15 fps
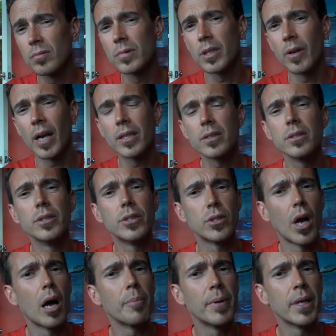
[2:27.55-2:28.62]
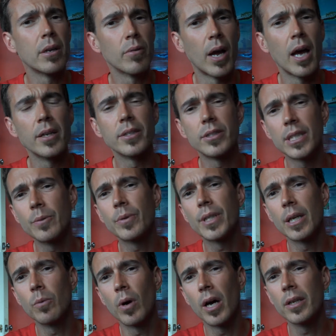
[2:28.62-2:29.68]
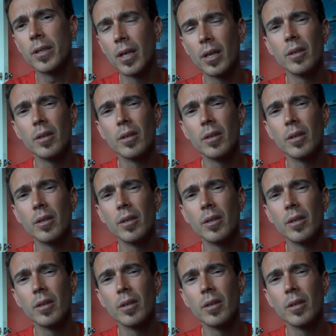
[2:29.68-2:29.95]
They're actually shopping around to see what they want.